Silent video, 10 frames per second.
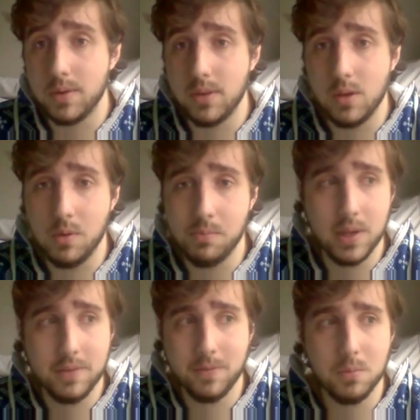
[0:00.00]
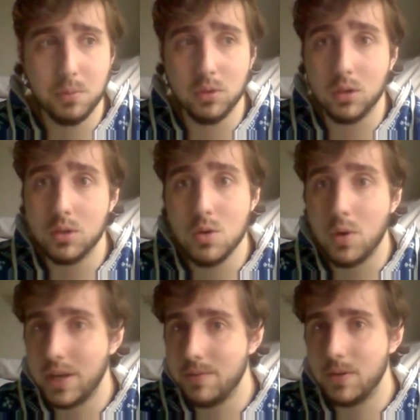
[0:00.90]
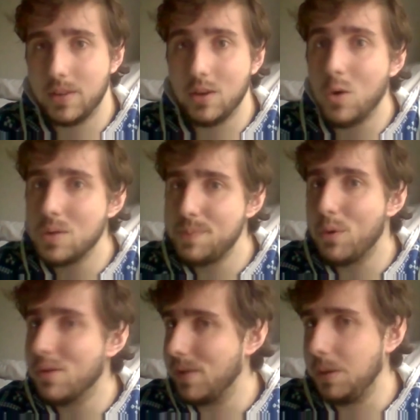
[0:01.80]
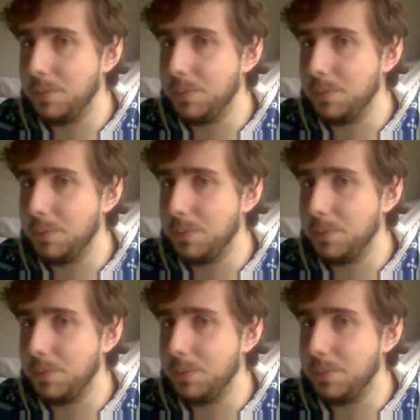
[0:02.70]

with you or play football or do whatever. There'll always be one of them.